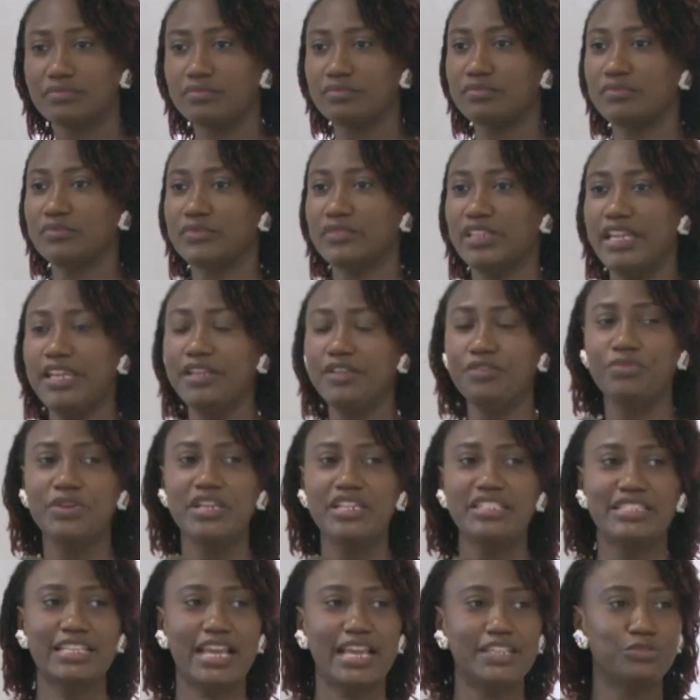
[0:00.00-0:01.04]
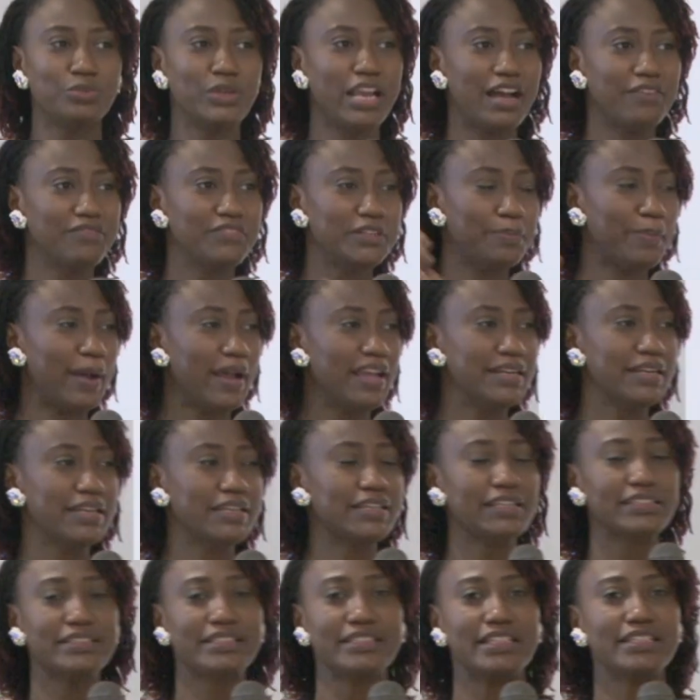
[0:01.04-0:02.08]
In research, we have
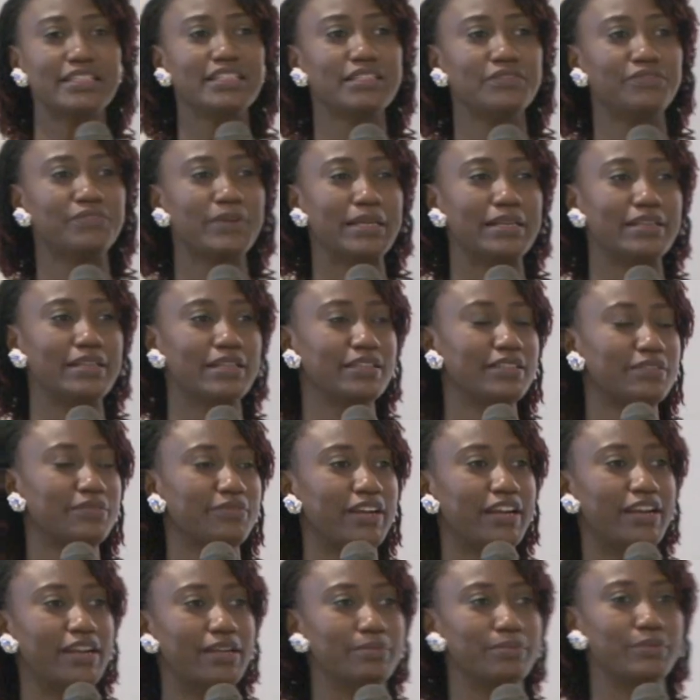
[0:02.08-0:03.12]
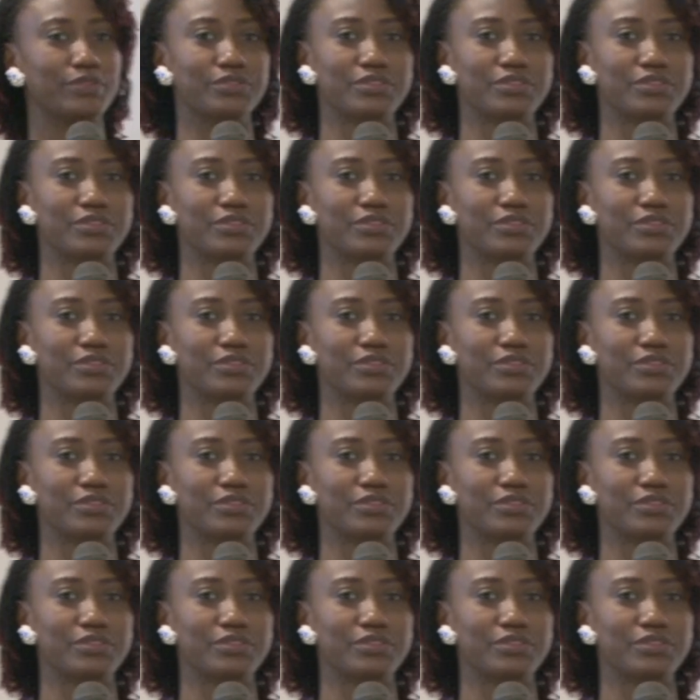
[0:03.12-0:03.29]
dependent and independent variables.